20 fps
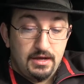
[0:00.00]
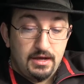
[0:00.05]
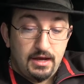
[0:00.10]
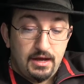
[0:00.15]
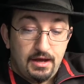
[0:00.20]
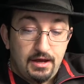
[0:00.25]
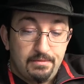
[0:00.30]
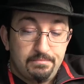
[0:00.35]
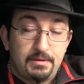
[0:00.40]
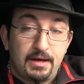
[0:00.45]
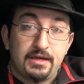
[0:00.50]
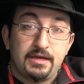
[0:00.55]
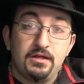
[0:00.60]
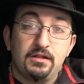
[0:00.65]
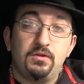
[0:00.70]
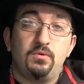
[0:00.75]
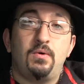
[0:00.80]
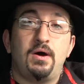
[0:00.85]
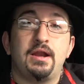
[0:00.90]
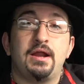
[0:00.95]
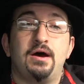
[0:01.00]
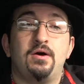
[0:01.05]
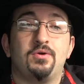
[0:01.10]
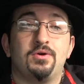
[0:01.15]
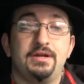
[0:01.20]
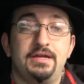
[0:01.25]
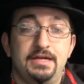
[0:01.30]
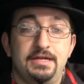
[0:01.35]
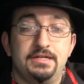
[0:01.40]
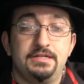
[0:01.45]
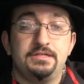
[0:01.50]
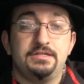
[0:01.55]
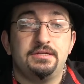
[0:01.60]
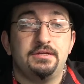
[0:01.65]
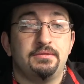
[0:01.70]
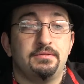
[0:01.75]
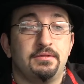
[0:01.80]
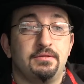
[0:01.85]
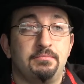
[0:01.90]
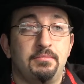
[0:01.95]
Uh, by kilowatt hour is
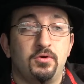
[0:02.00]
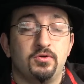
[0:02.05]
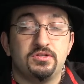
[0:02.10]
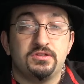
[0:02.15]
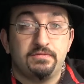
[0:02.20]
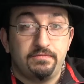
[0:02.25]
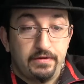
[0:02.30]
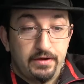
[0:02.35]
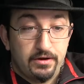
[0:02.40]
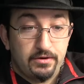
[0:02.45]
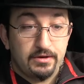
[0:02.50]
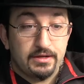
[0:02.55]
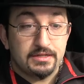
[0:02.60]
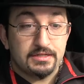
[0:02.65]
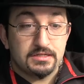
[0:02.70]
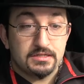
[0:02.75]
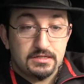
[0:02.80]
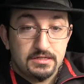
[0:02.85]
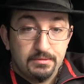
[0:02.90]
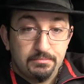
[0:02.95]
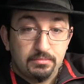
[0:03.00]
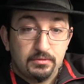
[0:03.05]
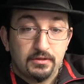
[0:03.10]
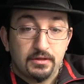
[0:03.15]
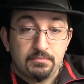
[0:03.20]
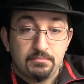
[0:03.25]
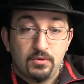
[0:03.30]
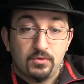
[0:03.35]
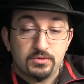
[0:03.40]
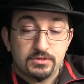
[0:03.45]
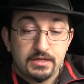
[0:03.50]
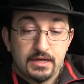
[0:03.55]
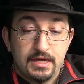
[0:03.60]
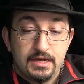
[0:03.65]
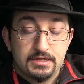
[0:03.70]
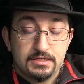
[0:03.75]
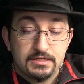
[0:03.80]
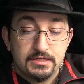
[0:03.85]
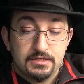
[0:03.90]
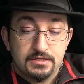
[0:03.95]
the most fair and simple in most
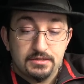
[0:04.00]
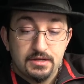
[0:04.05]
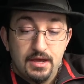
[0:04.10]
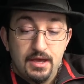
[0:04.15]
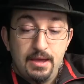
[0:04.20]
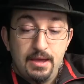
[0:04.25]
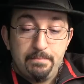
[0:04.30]
cases